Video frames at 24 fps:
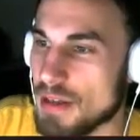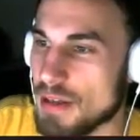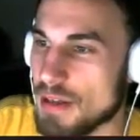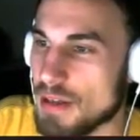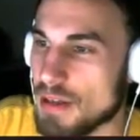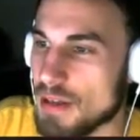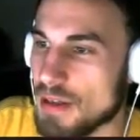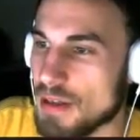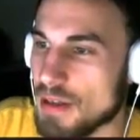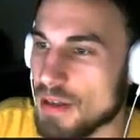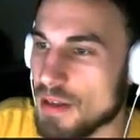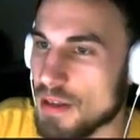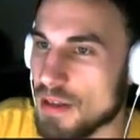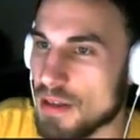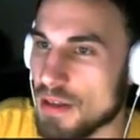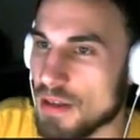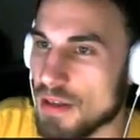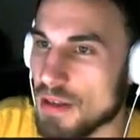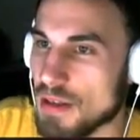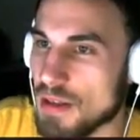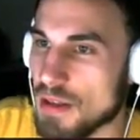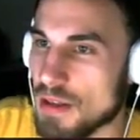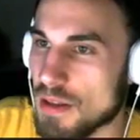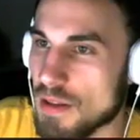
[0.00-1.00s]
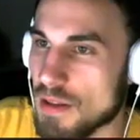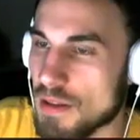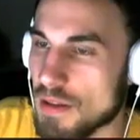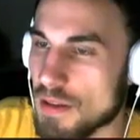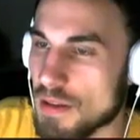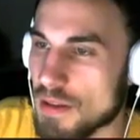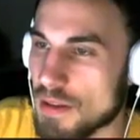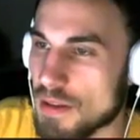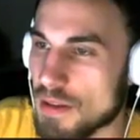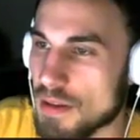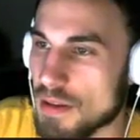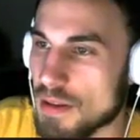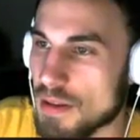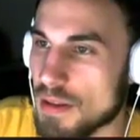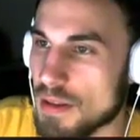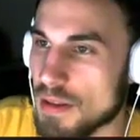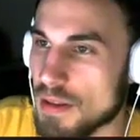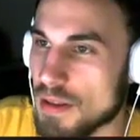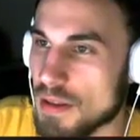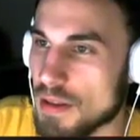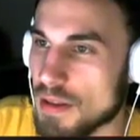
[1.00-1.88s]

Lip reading: Nothing is said.